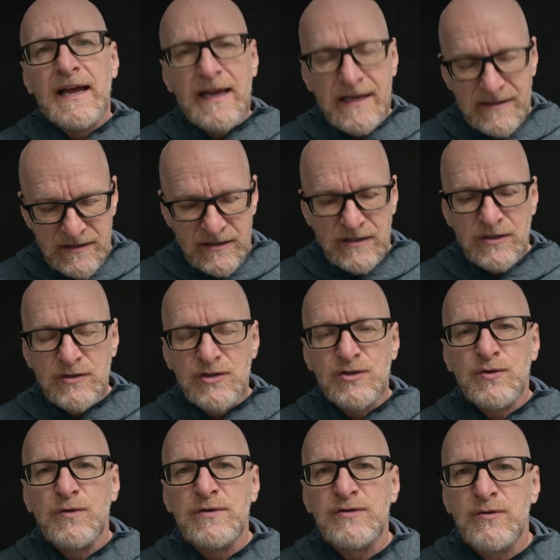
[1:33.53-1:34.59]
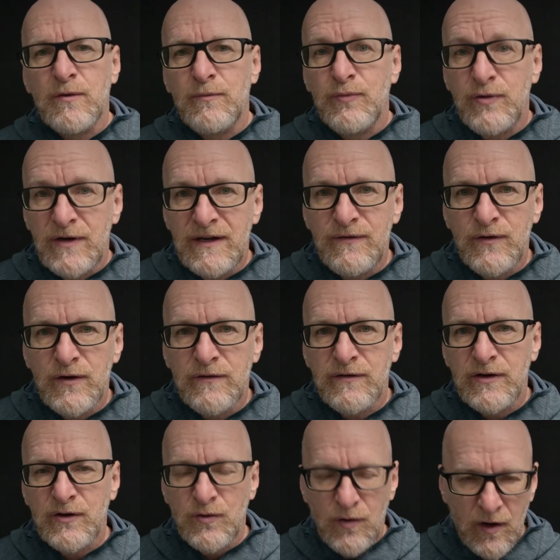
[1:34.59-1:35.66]
It shows you a preview of
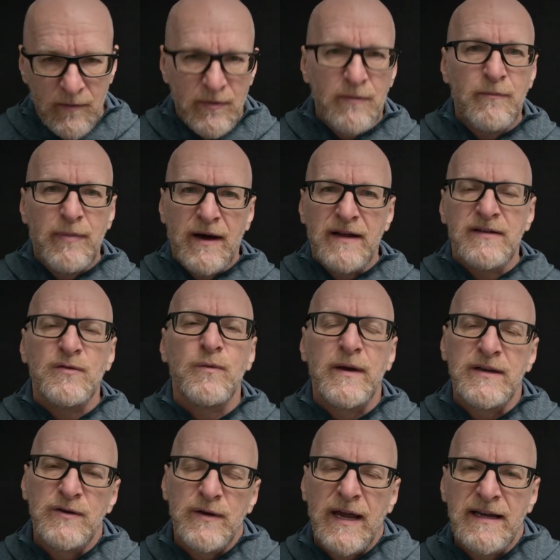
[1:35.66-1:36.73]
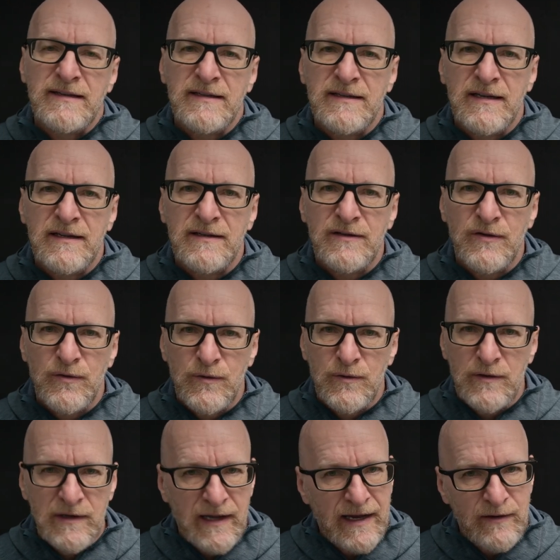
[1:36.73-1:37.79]
the crop, but when you get it
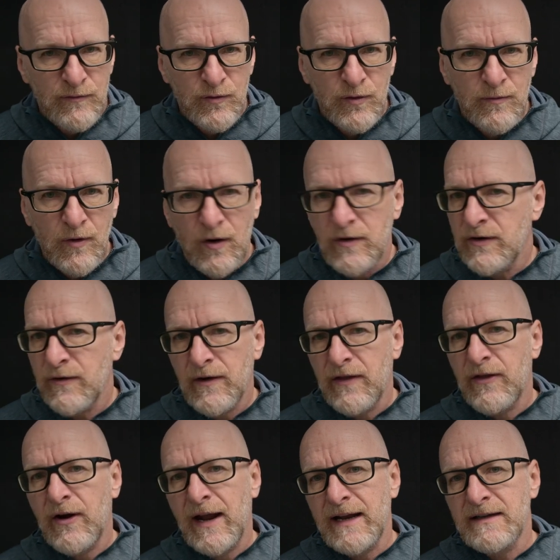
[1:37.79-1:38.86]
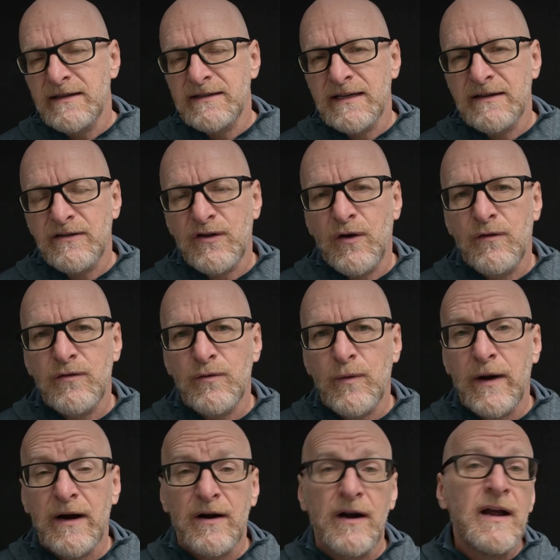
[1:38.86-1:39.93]
into Lightroom or your other editing
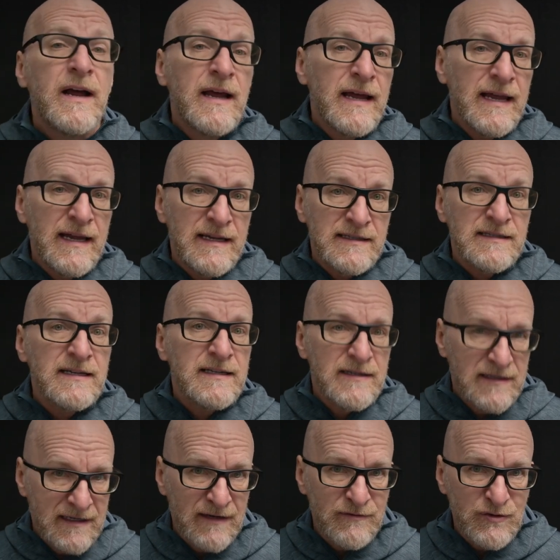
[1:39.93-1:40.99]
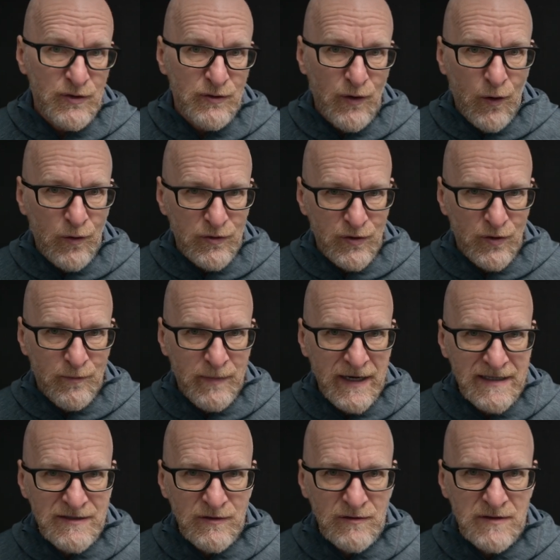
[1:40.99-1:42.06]
software, it gives you all your
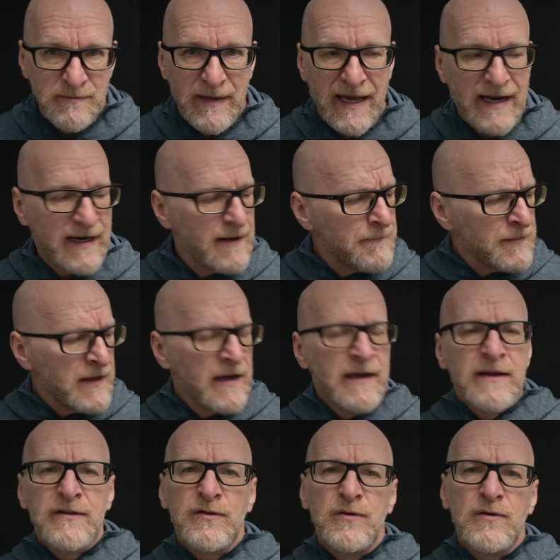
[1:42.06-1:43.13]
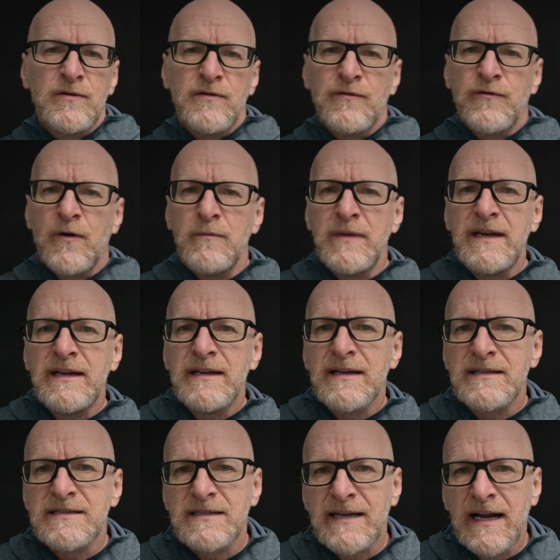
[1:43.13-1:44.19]
pixels back. So for me,
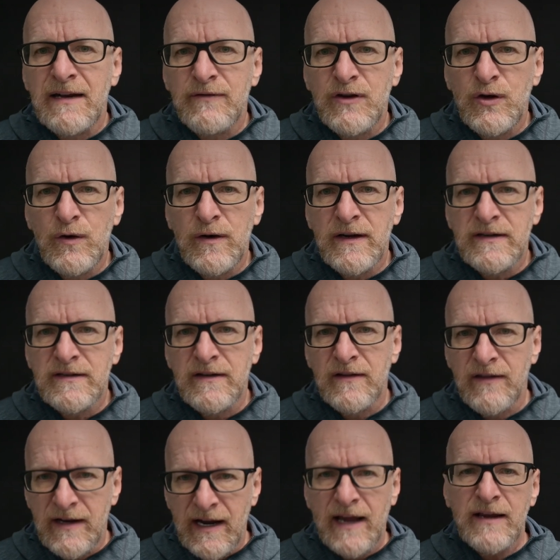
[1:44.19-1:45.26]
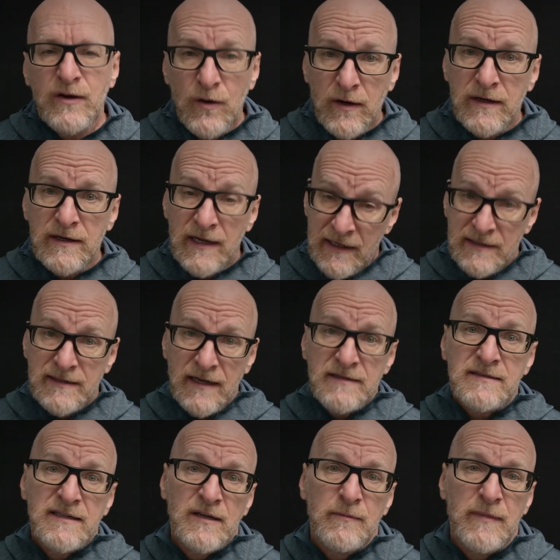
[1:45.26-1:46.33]
it's kind of curious that the Nikon
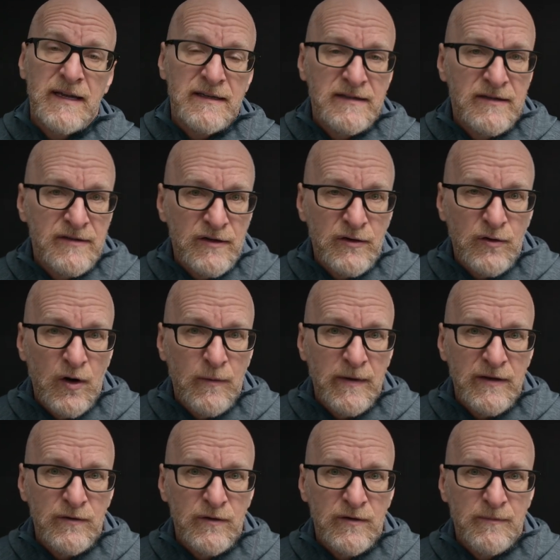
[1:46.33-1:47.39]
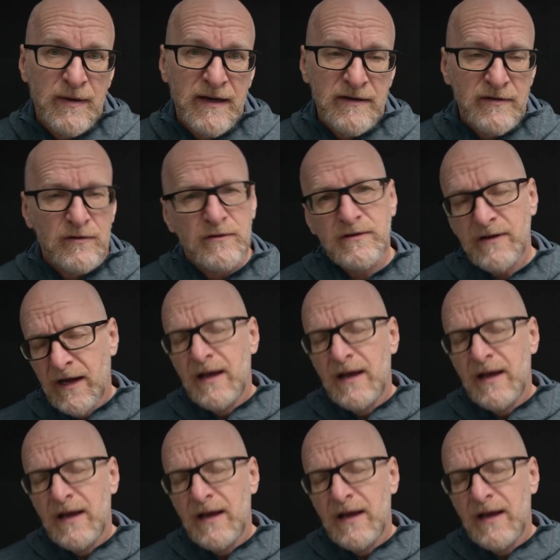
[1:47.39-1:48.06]
does commit to cropping those pixels,